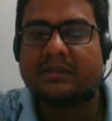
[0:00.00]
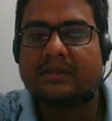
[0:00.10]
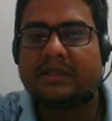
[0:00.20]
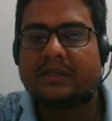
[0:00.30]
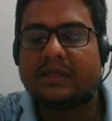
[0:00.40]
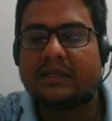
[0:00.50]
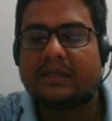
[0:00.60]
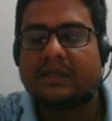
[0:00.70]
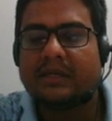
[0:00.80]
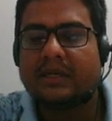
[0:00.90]
theta,
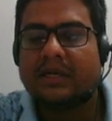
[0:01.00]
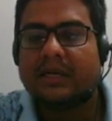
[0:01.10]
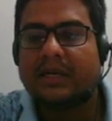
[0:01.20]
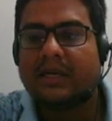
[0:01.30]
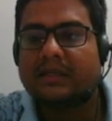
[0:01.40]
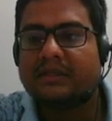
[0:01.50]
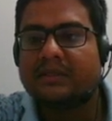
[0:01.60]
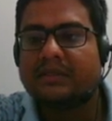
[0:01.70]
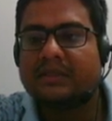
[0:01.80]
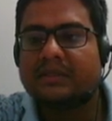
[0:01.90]
and
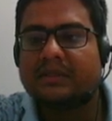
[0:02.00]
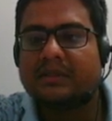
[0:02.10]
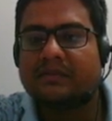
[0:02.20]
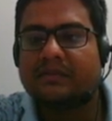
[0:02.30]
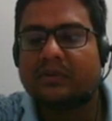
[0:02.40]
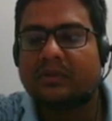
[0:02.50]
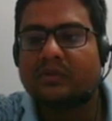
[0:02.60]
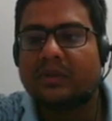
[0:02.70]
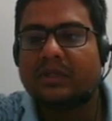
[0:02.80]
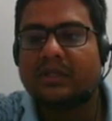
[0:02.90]
since it is in the fourth
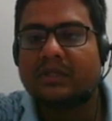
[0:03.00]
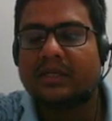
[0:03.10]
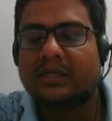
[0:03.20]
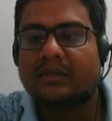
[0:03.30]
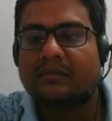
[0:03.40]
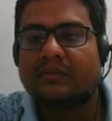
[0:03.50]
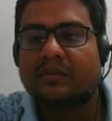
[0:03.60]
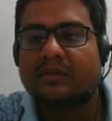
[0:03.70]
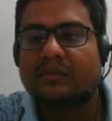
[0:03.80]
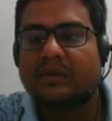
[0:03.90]
quadrant, and in
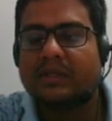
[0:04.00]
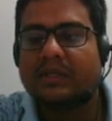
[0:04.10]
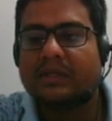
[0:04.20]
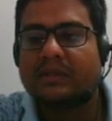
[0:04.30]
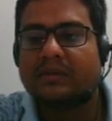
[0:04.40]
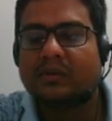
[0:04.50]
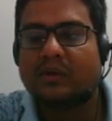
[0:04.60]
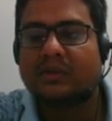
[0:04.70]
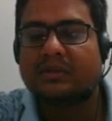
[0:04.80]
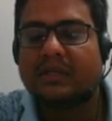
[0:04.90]
fourth quadrant
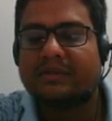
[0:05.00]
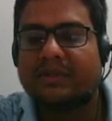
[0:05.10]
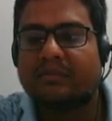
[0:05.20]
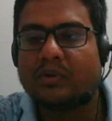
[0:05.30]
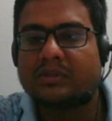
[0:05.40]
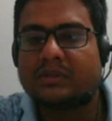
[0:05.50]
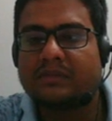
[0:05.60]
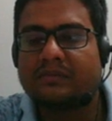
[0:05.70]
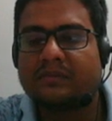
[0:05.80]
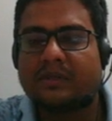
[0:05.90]
cos is having positive
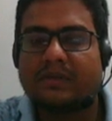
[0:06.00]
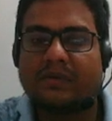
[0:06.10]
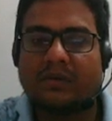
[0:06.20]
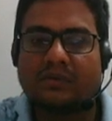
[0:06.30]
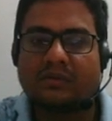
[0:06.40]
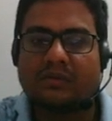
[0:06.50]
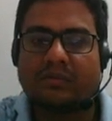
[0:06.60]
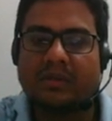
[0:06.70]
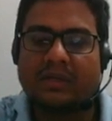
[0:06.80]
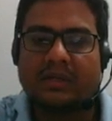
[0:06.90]
value, so it will
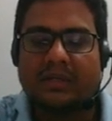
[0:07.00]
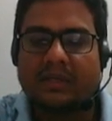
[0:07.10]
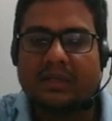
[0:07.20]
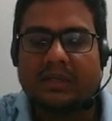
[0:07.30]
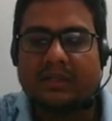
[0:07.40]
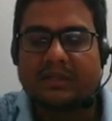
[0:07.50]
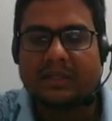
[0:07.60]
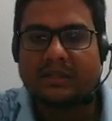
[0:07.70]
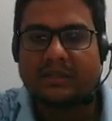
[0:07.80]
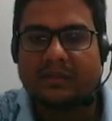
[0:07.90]
be
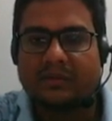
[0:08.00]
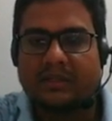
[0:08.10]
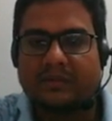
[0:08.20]
sine theta only.